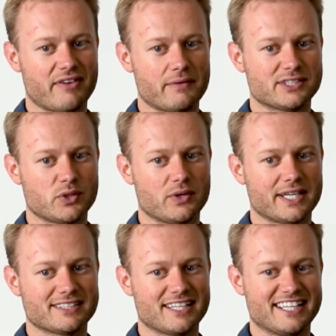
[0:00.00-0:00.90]
I was
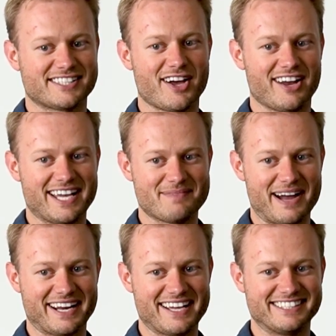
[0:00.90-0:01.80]
talking to Liz Hurley
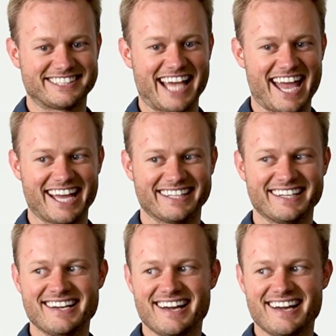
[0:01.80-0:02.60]
about it and saying,